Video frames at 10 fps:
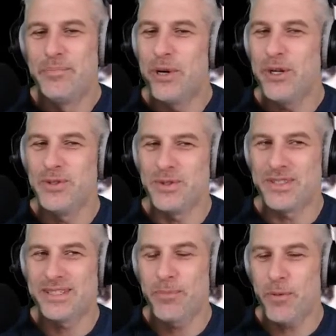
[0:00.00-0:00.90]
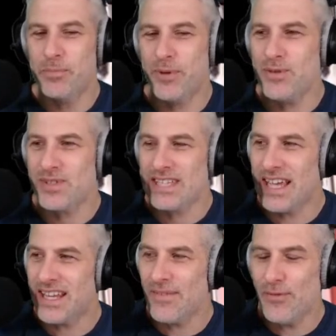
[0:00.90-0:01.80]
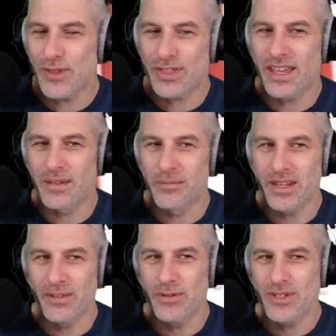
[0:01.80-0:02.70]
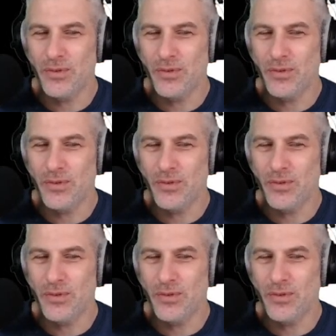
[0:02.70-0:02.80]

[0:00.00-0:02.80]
Boots, but Boots had everything, but it was